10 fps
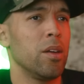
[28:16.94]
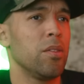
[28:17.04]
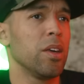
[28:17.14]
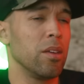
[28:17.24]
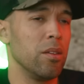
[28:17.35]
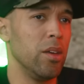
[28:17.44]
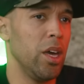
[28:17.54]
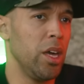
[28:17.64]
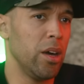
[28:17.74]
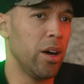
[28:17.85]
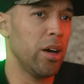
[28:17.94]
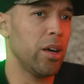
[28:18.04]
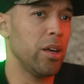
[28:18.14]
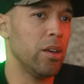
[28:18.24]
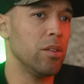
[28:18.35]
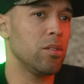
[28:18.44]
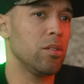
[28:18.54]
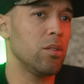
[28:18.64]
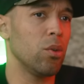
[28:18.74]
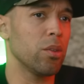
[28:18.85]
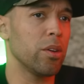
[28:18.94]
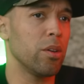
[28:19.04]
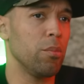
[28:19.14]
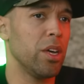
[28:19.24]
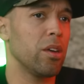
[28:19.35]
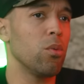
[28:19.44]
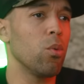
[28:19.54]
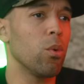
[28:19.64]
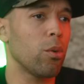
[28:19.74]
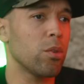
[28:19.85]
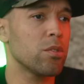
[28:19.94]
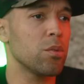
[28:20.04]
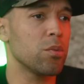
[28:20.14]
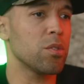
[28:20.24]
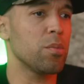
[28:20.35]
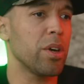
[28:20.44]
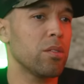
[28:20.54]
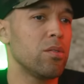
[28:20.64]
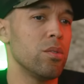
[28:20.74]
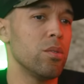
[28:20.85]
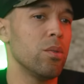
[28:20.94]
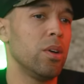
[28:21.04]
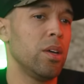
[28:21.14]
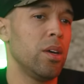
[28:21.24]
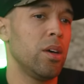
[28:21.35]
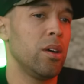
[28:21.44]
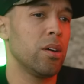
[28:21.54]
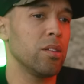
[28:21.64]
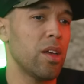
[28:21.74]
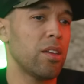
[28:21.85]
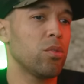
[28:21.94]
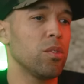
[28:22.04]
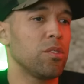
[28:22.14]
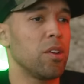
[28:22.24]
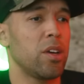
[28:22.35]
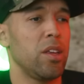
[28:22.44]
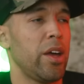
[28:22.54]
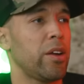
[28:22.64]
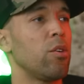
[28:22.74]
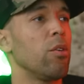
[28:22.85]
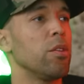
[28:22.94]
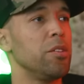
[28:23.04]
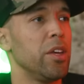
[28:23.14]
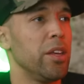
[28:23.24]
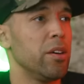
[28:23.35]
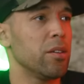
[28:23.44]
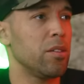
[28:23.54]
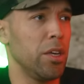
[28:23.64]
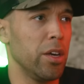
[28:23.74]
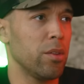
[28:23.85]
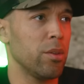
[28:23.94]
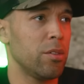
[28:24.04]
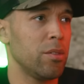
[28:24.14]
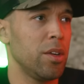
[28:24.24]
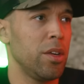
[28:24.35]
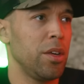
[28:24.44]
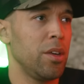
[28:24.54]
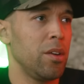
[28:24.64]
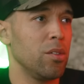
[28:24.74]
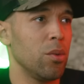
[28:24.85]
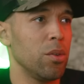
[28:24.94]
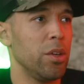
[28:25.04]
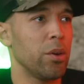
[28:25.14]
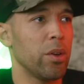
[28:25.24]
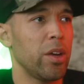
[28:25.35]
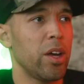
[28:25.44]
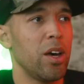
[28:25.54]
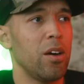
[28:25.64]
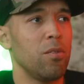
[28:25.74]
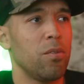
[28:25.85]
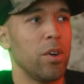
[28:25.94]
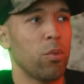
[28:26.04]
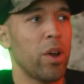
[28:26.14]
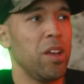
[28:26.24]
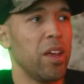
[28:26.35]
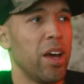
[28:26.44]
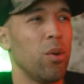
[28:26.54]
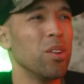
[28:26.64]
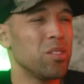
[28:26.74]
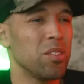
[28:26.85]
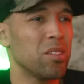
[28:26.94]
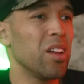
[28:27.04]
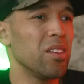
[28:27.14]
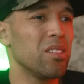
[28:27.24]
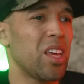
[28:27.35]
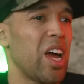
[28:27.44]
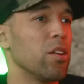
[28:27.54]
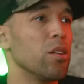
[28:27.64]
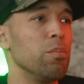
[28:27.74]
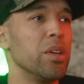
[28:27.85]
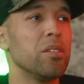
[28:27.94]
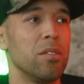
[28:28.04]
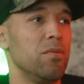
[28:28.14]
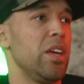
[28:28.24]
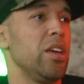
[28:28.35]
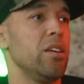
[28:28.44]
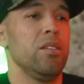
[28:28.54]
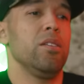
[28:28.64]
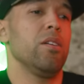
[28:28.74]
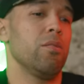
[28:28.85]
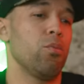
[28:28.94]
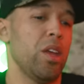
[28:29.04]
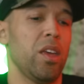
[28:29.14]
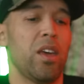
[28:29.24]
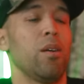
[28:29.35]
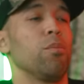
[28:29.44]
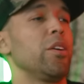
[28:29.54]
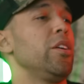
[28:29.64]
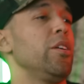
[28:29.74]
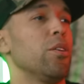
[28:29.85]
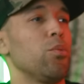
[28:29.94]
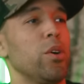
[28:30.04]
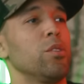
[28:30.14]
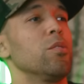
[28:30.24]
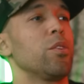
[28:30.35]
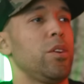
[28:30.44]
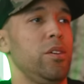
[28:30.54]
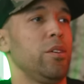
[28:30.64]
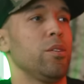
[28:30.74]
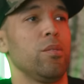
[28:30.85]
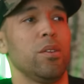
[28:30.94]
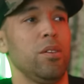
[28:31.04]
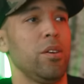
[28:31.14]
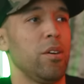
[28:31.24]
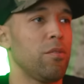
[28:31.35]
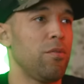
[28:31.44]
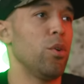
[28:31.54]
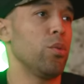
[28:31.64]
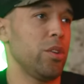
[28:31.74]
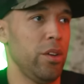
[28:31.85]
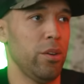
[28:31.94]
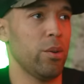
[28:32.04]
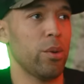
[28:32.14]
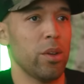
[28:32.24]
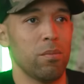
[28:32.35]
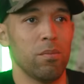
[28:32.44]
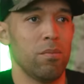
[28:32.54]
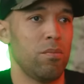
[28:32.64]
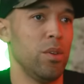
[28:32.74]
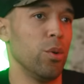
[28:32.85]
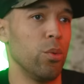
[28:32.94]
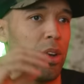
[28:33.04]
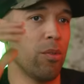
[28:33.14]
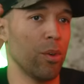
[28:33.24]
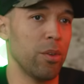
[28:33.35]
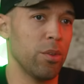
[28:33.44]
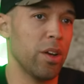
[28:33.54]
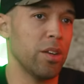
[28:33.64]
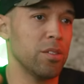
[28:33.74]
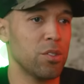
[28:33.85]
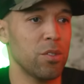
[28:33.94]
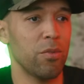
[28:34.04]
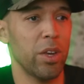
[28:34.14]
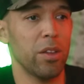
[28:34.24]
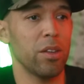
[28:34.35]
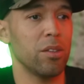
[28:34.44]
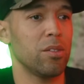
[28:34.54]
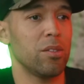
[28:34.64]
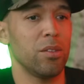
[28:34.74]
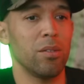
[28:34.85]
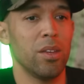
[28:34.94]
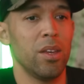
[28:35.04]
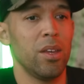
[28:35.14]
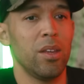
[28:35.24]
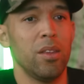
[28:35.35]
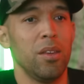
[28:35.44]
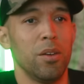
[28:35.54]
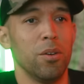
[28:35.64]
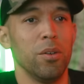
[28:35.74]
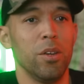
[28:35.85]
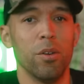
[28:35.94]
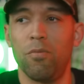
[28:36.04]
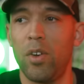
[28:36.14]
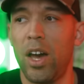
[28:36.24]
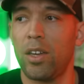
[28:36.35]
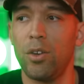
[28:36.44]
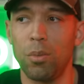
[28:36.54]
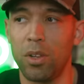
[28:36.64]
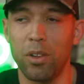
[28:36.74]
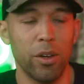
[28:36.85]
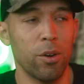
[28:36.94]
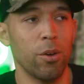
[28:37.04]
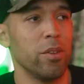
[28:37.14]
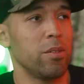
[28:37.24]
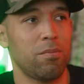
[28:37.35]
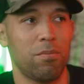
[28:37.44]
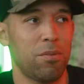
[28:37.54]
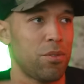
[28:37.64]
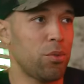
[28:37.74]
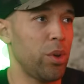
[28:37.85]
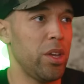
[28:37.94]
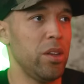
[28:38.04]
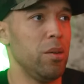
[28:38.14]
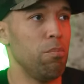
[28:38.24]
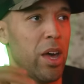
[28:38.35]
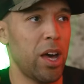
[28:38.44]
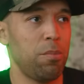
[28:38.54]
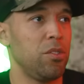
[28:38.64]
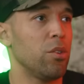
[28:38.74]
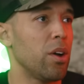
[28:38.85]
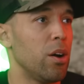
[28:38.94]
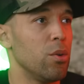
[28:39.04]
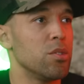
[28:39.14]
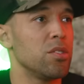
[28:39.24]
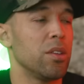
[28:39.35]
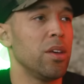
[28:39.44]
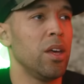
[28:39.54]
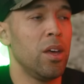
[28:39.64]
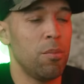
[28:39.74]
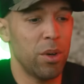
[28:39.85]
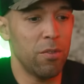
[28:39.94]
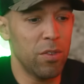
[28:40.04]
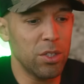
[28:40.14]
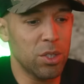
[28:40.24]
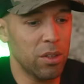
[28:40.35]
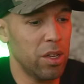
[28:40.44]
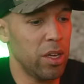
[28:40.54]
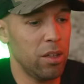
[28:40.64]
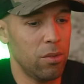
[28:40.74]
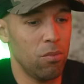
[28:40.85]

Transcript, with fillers: I think AI is only going to make it worse with respect to because that's what's going to connect all the data together so that you're going to have uh, right now it's just kind of scattered bits of data you got a ring camera here one over here and you got your phone here and you know whatever other kinds of surveillance and you know your vacuum cleaner that 3d maps your house and but eventually